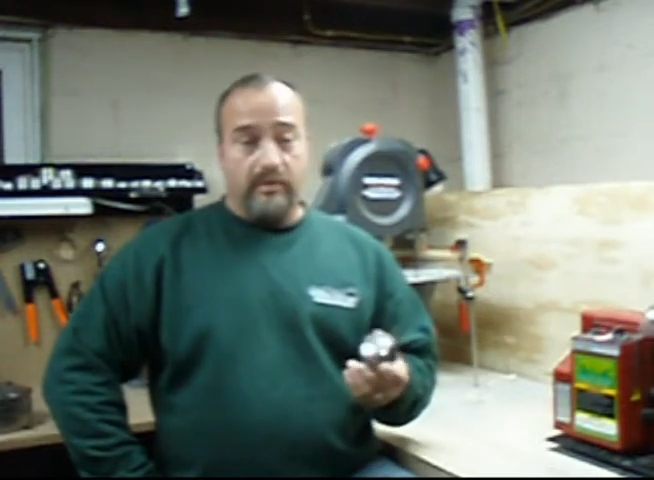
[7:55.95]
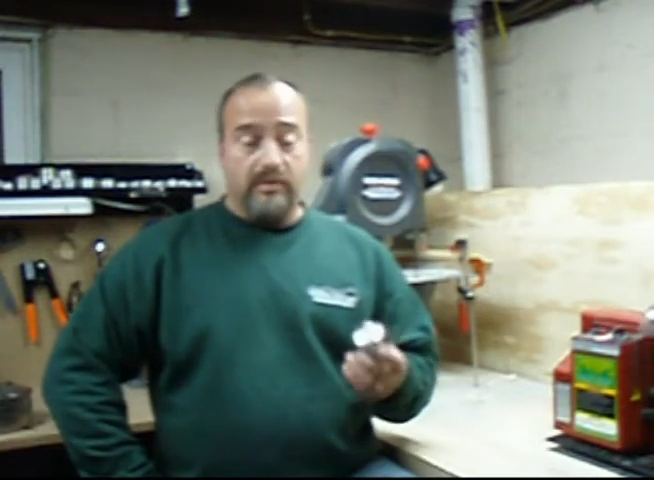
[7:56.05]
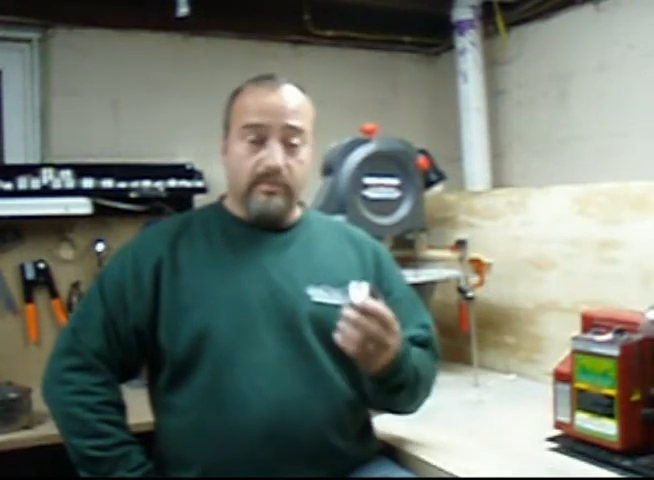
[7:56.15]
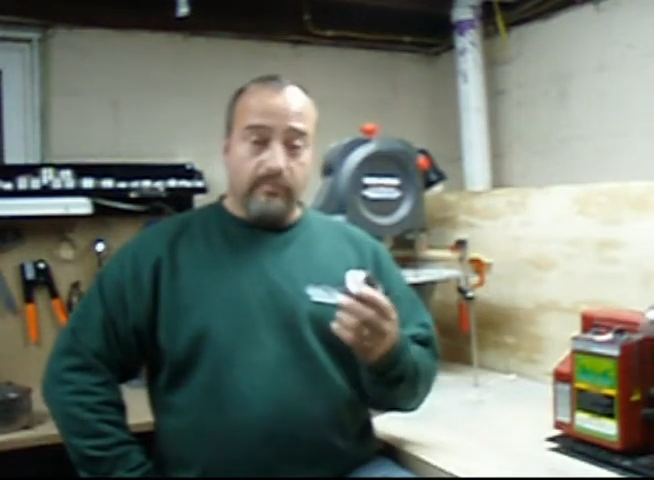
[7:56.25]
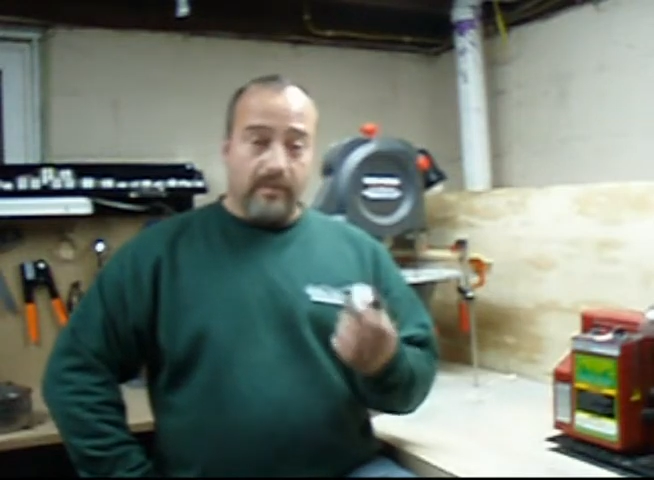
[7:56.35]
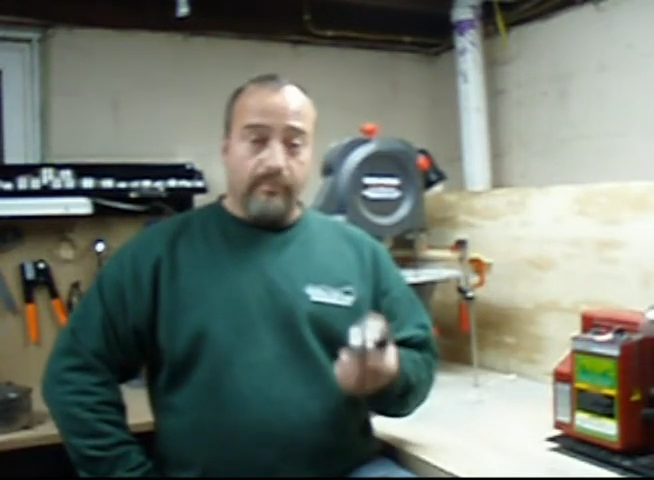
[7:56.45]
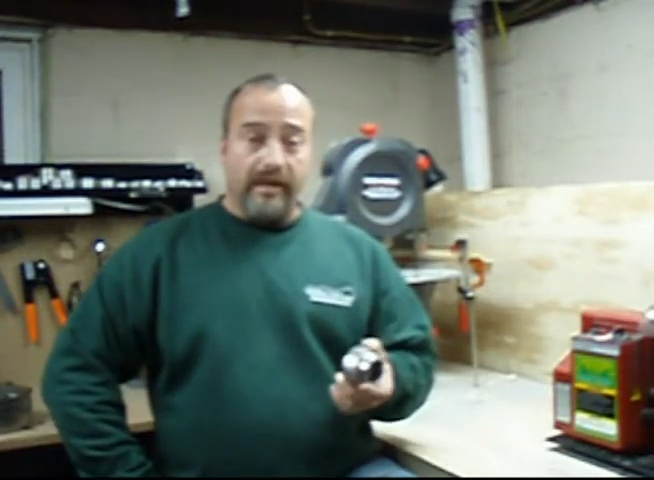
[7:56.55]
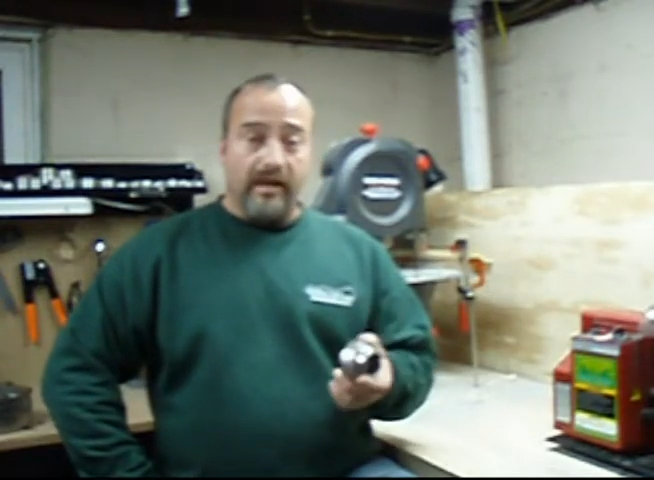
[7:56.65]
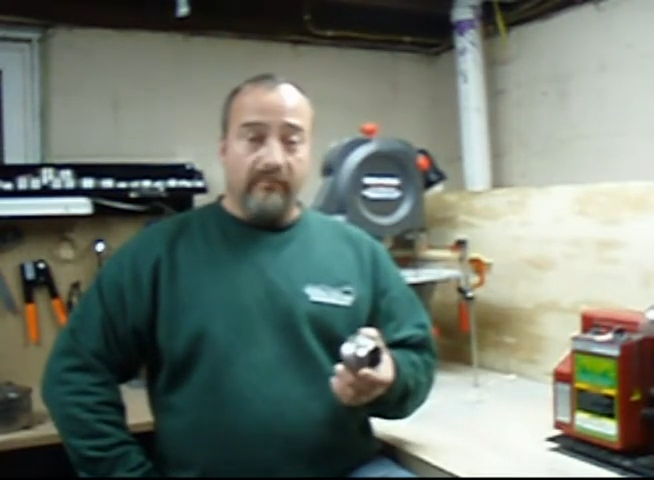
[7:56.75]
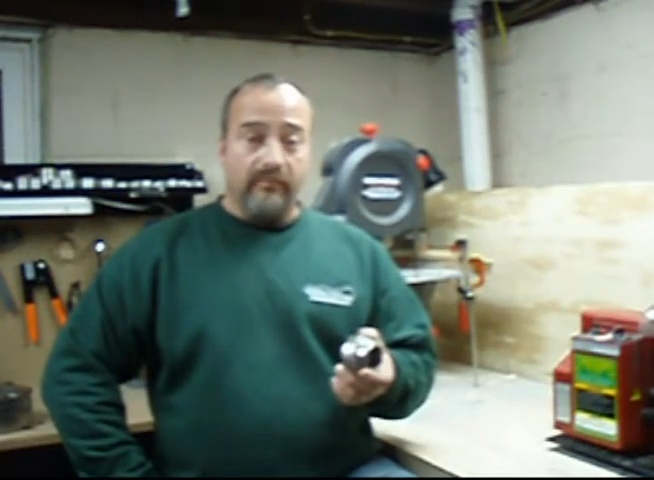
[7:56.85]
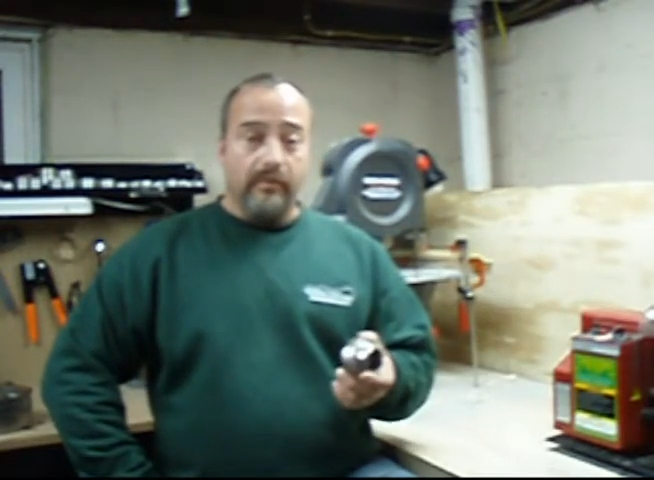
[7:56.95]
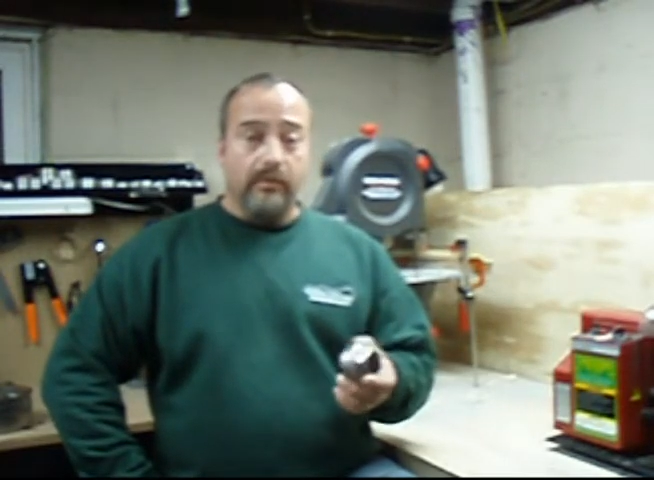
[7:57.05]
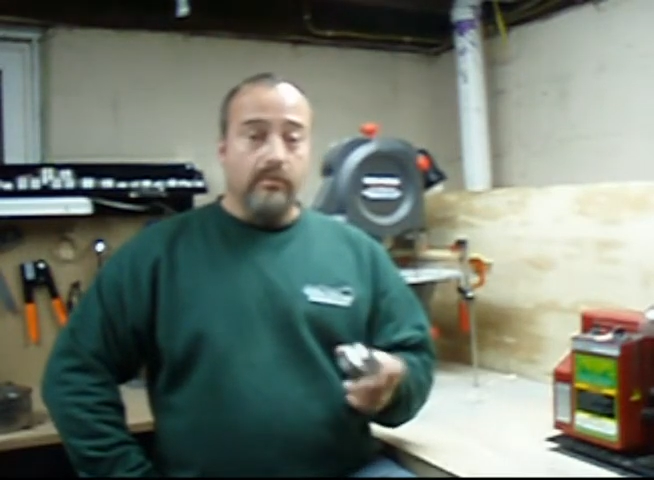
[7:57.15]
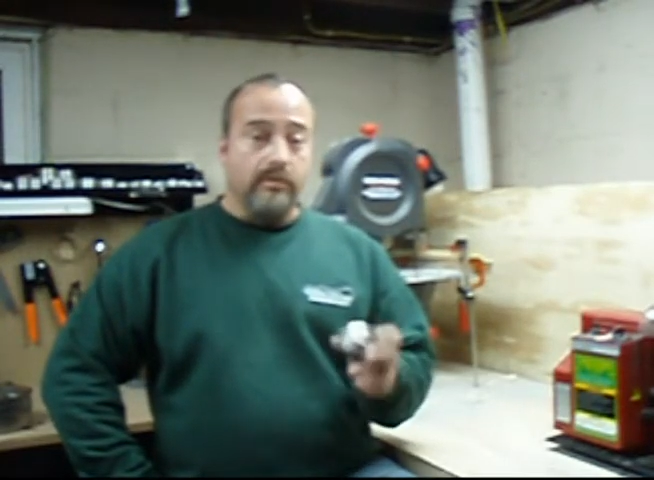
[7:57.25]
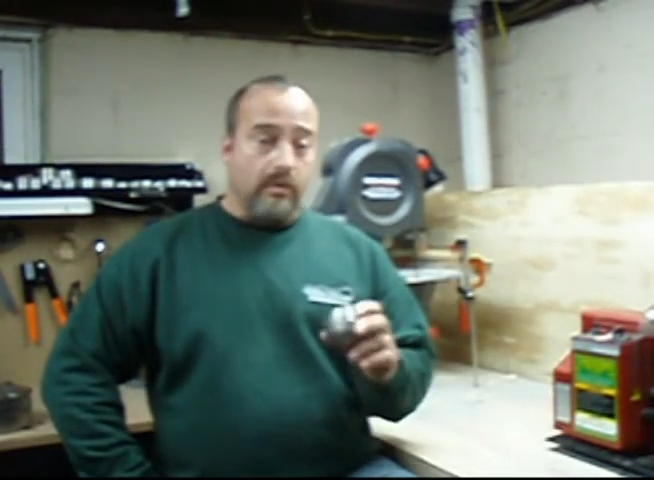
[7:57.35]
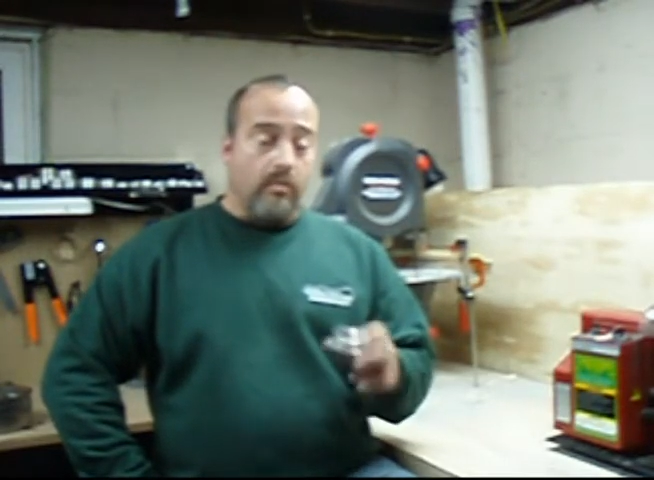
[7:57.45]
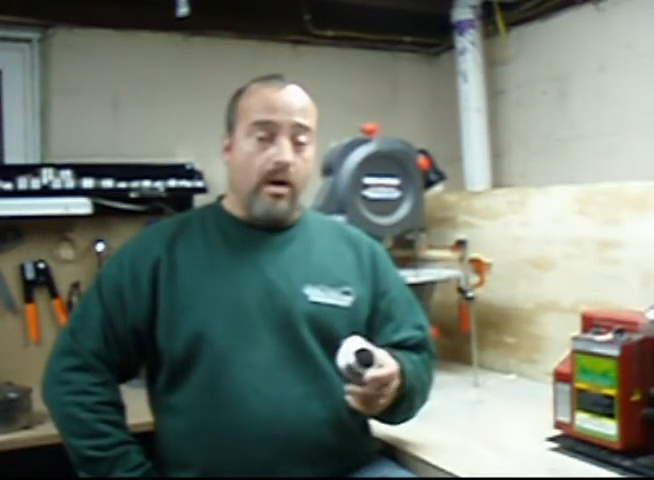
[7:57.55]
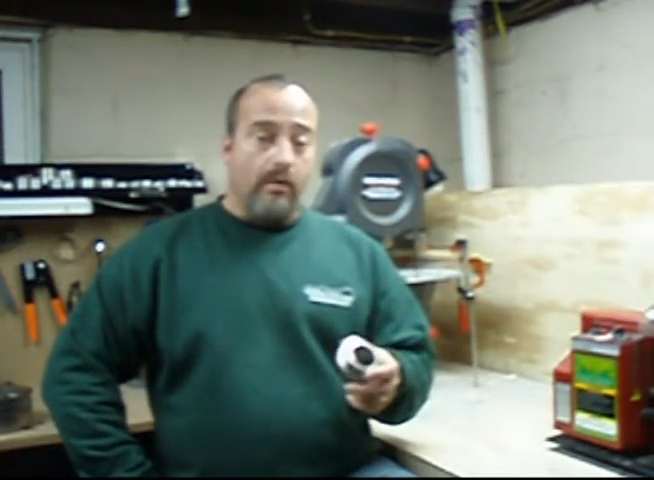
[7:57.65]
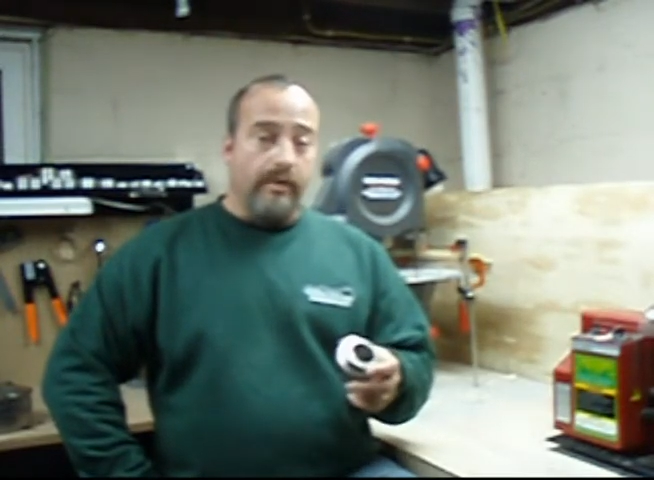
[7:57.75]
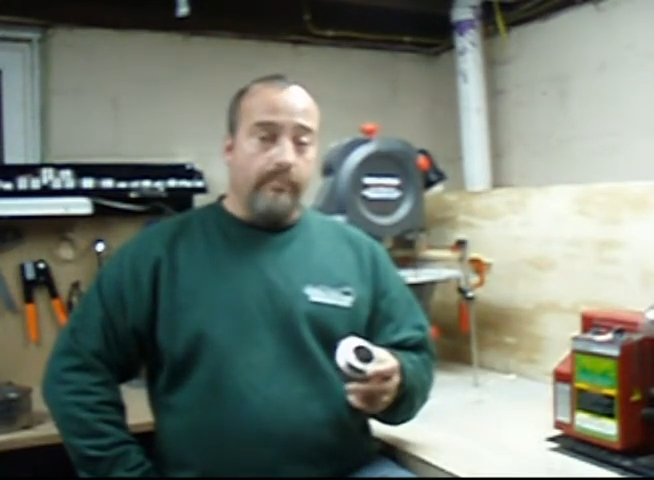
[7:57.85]
This is made by Evernew. It's a
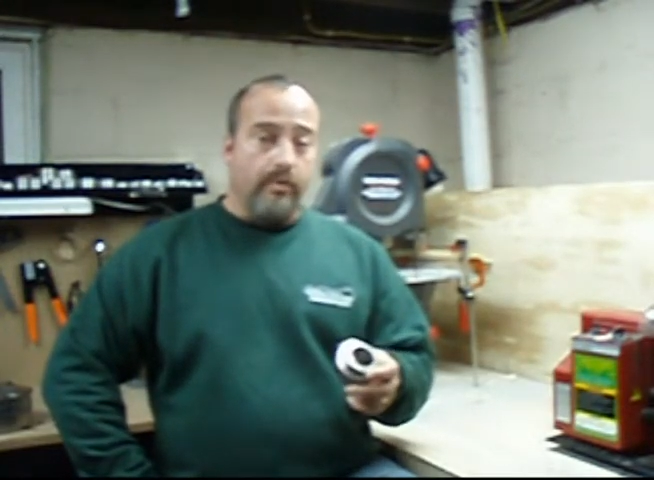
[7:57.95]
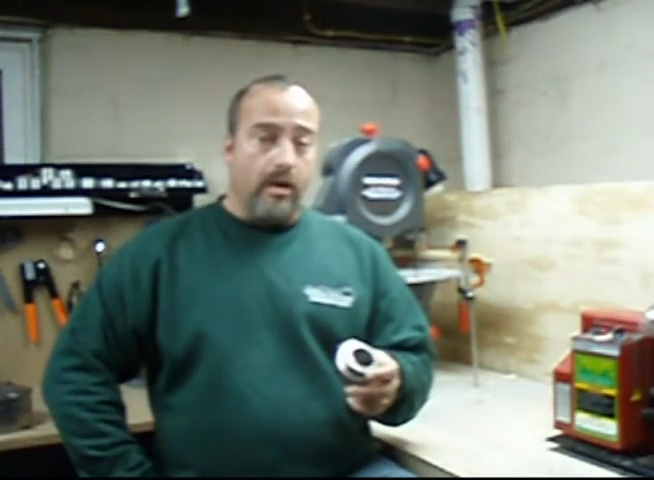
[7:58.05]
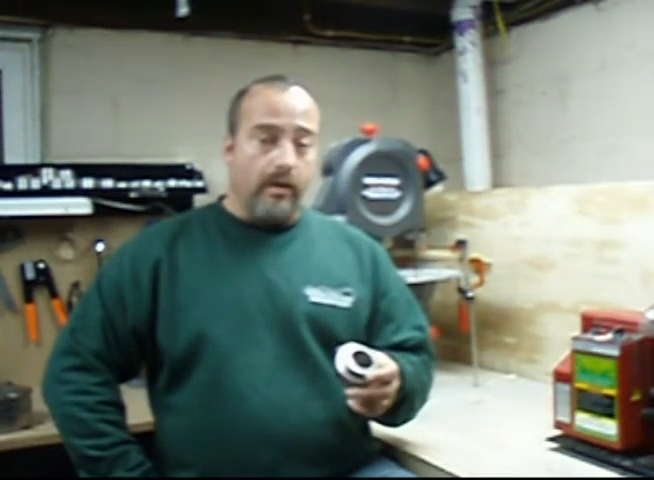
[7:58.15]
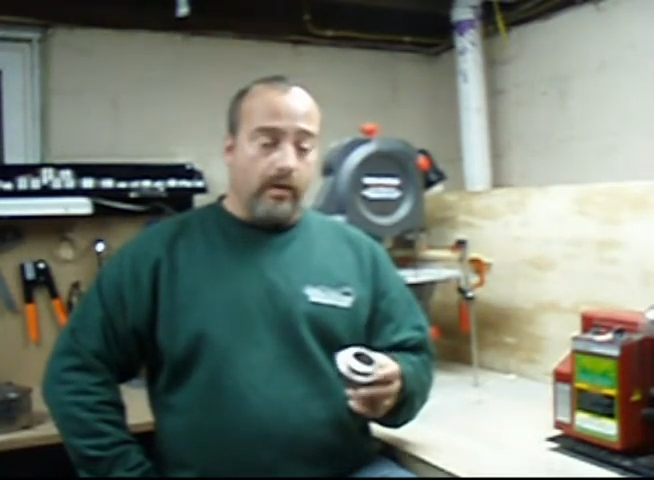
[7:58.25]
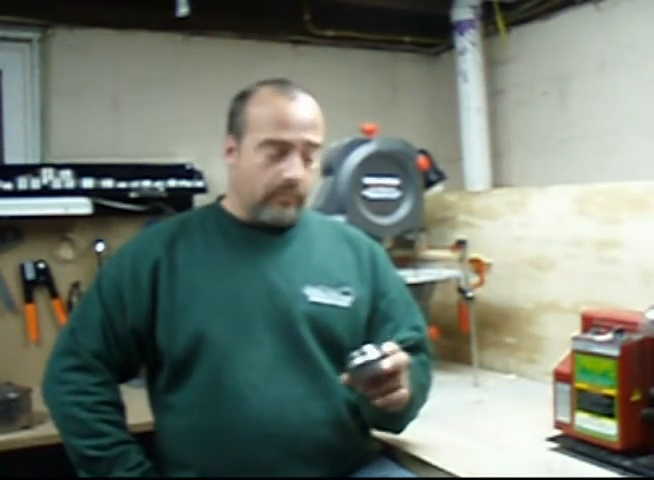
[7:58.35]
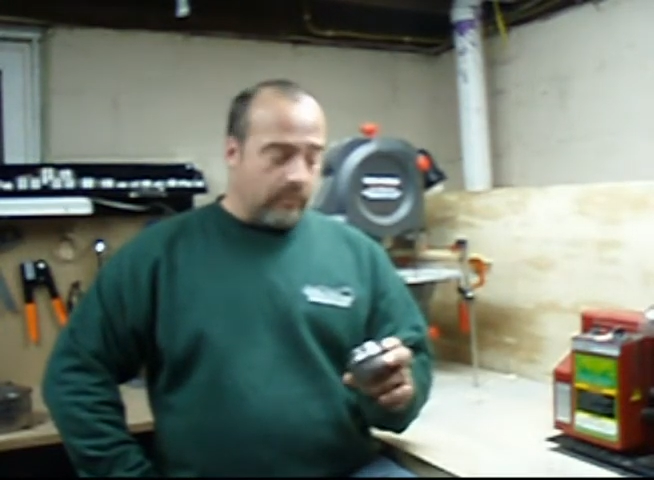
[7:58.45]
quality product.